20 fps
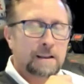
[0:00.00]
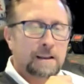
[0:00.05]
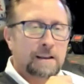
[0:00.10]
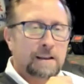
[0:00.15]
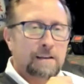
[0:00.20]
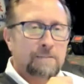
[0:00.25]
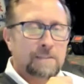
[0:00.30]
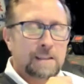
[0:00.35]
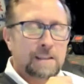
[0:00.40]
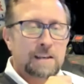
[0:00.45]

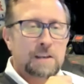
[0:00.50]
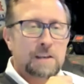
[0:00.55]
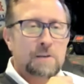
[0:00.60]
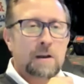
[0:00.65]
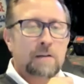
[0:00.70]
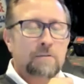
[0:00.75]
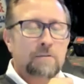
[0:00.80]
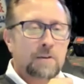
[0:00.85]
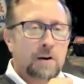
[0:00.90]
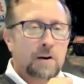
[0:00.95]
then you
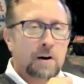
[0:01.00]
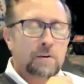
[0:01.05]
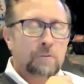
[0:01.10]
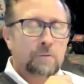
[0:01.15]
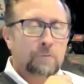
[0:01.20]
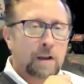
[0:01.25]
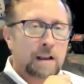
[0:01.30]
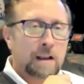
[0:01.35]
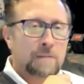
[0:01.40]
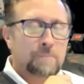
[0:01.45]
have
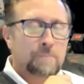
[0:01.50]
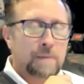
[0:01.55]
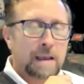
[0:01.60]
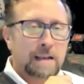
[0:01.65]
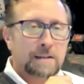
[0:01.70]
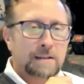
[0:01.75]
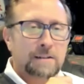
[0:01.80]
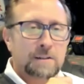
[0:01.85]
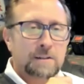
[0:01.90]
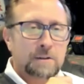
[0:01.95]
gone right
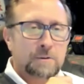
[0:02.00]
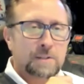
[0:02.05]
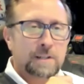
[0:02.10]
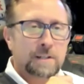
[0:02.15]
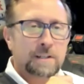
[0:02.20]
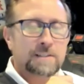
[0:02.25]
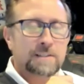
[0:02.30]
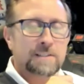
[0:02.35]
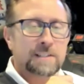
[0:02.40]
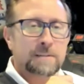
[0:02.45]
back to
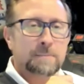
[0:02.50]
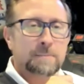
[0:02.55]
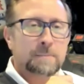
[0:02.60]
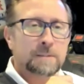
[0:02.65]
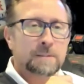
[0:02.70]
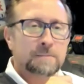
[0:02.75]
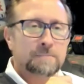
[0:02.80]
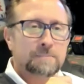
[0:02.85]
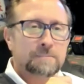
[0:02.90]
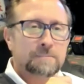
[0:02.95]
using a SIM.
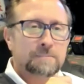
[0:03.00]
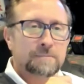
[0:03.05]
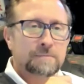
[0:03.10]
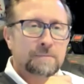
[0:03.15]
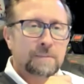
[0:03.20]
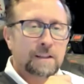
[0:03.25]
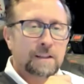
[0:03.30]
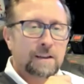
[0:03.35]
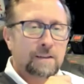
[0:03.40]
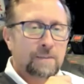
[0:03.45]

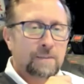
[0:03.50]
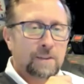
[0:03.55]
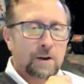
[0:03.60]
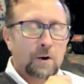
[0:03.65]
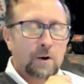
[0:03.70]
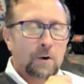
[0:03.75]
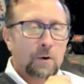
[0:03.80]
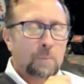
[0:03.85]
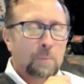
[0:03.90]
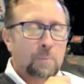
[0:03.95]
The
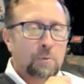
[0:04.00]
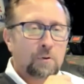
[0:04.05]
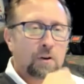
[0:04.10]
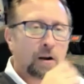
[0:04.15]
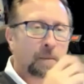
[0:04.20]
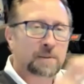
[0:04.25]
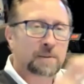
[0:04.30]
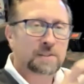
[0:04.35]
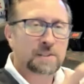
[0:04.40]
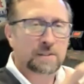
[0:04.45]
whole
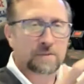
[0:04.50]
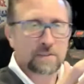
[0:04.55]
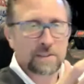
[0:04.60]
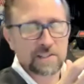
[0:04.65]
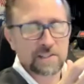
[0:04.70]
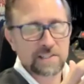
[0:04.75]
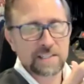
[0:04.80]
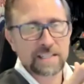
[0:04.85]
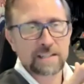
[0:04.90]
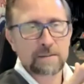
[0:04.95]
promise of the
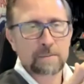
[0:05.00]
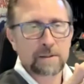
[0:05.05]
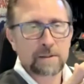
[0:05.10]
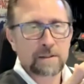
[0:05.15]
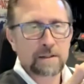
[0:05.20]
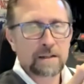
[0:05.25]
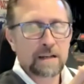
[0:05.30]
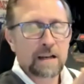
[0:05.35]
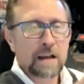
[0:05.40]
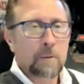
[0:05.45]
SIM
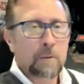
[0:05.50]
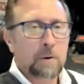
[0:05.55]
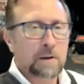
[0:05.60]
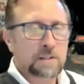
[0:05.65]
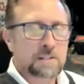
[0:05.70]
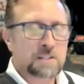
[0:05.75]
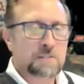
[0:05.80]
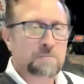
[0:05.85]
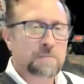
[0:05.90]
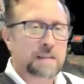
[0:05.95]

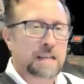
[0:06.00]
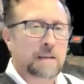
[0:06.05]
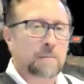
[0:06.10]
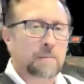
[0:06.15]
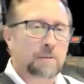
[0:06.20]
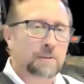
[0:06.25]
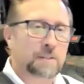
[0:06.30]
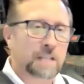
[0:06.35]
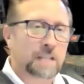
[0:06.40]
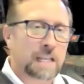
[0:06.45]
was to be
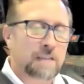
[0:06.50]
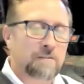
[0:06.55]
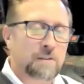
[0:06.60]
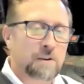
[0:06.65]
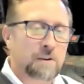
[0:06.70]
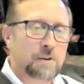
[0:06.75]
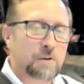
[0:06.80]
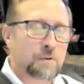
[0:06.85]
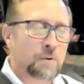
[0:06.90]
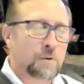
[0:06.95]
able to give
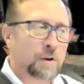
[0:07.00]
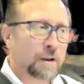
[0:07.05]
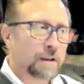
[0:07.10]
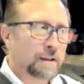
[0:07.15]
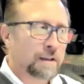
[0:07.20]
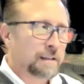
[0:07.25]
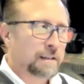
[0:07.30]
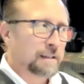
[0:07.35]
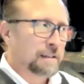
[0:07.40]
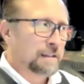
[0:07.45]
you,
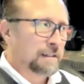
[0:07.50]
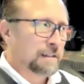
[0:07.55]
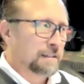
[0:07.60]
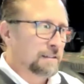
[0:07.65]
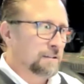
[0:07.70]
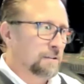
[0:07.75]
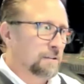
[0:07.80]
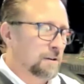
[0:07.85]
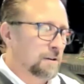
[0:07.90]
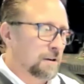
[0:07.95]

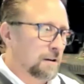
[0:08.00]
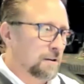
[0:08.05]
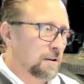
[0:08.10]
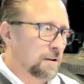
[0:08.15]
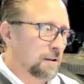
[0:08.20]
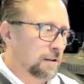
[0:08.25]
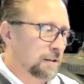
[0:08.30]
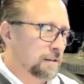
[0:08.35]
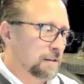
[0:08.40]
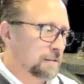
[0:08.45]
I'll
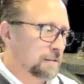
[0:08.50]
call it